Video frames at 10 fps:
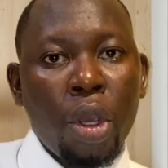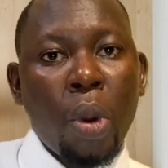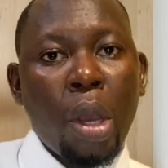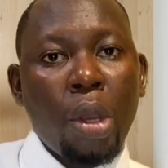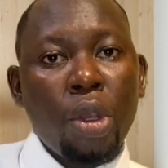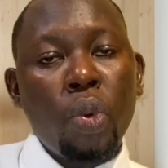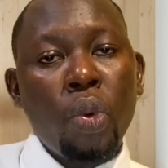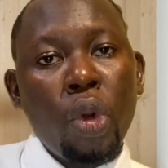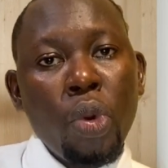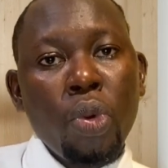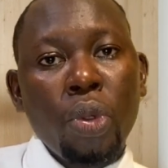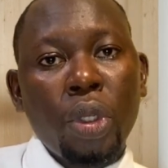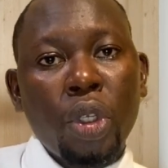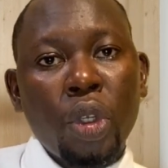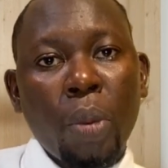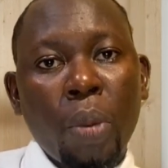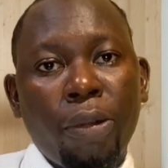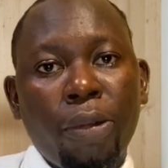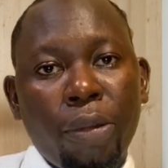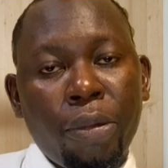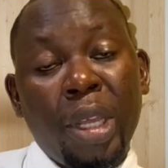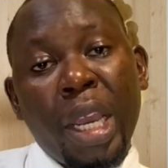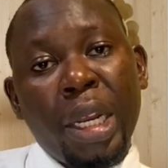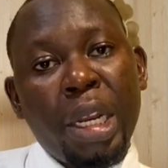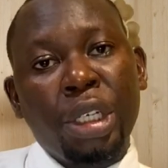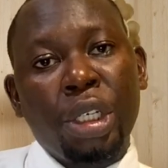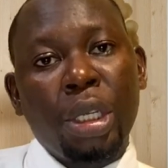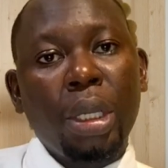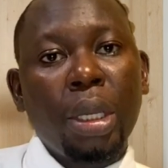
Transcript: you will lose some of the energy.